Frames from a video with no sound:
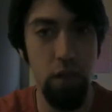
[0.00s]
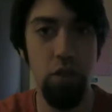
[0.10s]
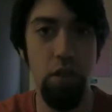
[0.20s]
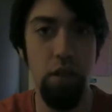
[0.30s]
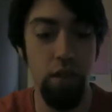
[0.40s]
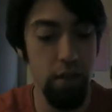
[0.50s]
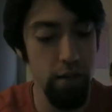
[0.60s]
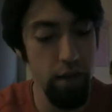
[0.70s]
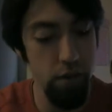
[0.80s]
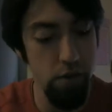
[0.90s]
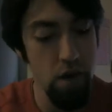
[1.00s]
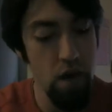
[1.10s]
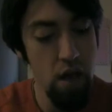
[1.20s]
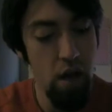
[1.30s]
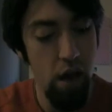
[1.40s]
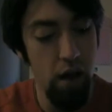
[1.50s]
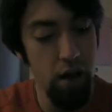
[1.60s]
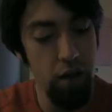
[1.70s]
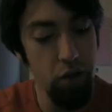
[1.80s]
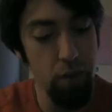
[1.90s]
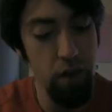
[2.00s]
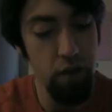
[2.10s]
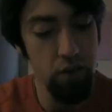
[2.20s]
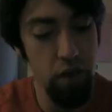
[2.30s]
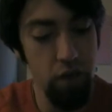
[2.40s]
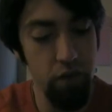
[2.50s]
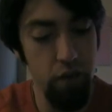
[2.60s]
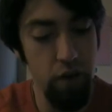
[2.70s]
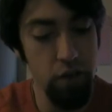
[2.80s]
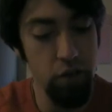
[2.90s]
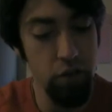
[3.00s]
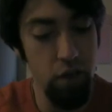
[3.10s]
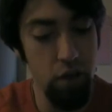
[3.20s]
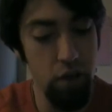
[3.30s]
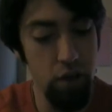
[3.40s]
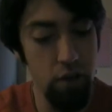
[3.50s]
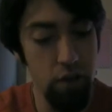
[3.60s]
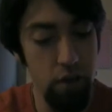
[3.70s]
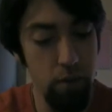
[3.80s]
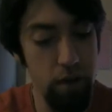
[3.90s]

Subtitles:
So you didn't get that either. You may not sacrifice the